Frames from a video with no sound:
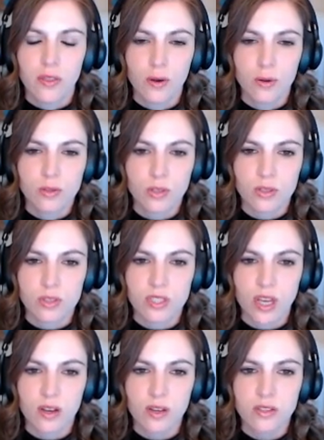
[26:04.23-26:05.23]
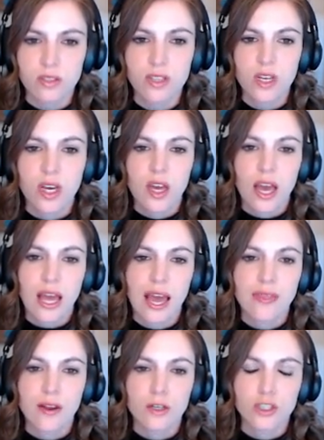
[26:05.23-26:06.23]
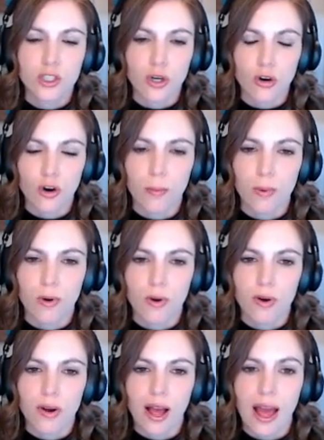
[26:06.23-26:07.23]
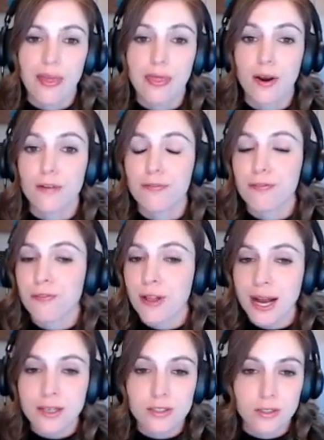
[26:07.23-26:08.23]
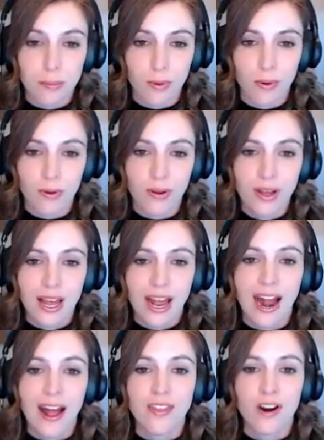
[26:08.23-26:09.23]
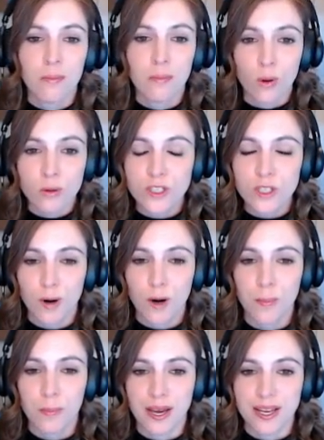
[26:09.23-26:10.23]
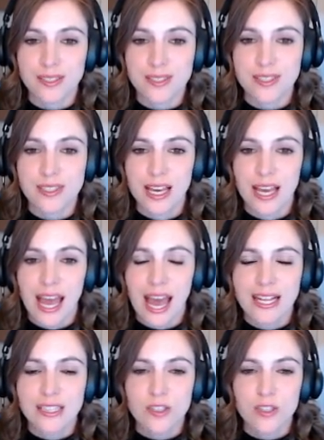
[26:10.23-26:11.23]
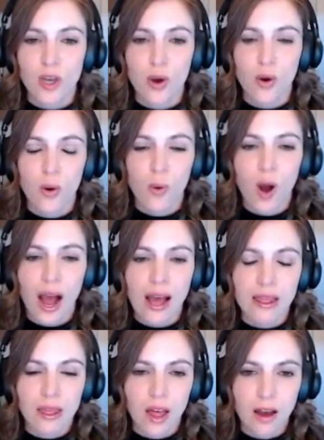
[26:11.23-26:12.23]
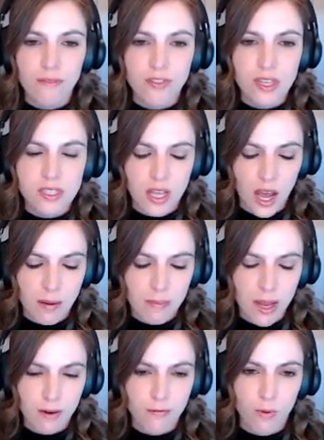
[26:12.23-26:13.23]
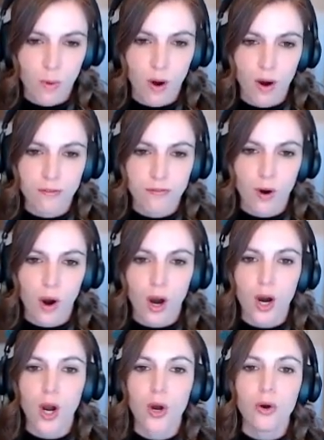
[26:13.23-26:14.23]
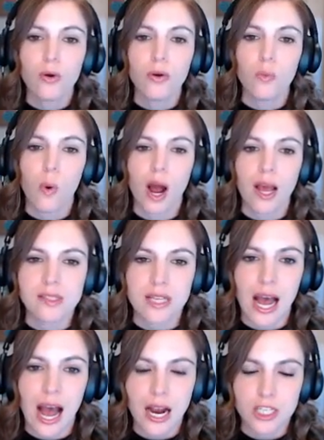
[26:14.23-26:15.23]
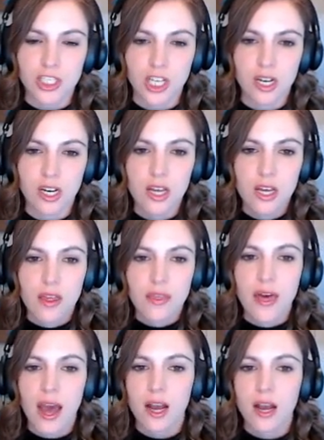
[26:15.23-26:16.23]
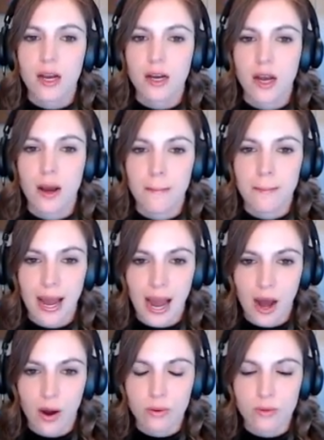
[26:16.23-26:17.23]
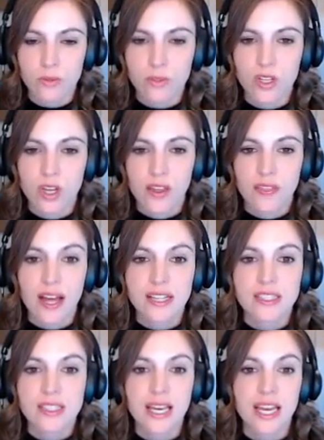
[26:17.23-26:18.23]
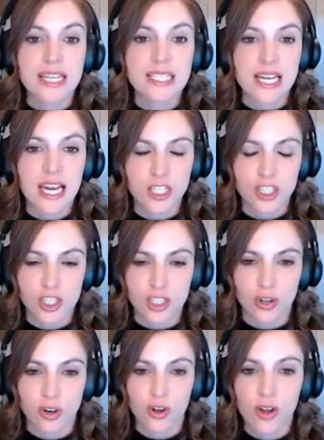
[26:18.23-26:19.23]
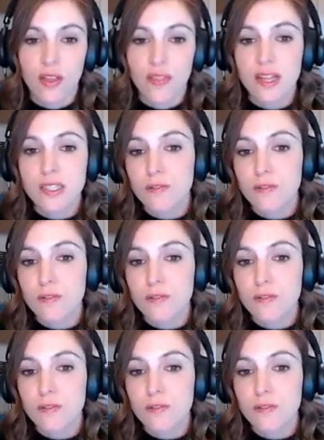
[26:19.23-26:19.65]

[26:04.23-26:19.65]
those little cells, and they're durable, and they're flexible, and they're multi-purpose. And so I love this metaphor for our own wise action that compounds, that's intentional, that's